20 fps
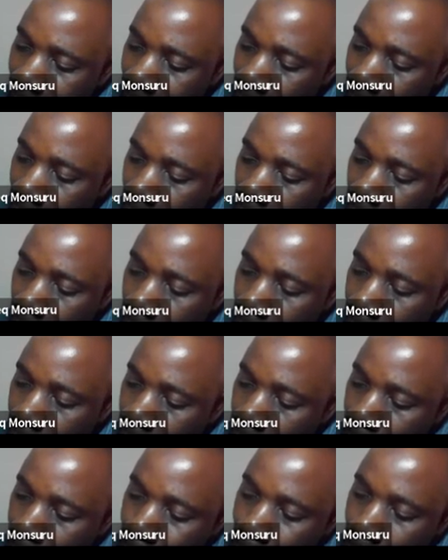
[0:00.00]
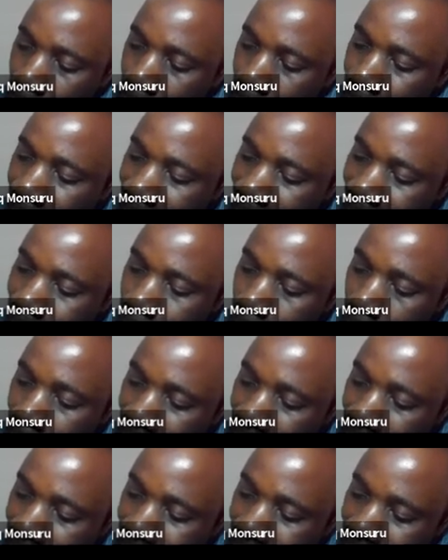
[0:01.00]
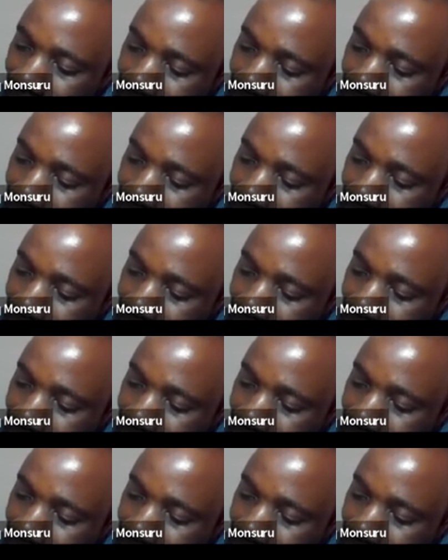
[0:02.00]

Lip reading: on Google, public domain,